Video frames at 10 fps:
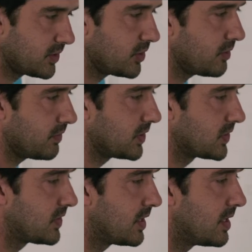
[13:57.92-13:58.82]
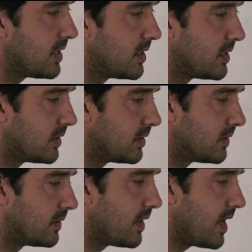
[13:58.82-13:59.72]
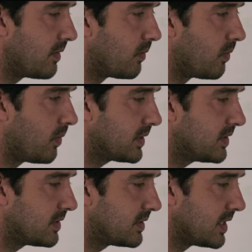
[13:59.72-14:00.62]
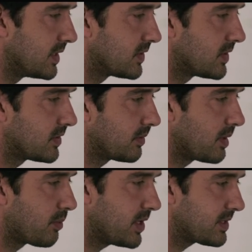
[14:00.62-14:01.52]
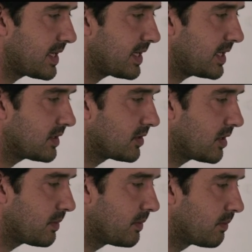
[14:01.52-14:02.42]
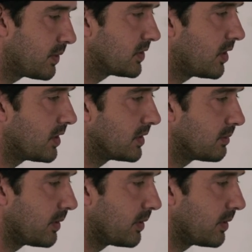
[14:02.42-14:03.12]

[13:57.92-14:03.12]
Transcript: the surface. And what this does, so I'm going to press lightly at the top, press hard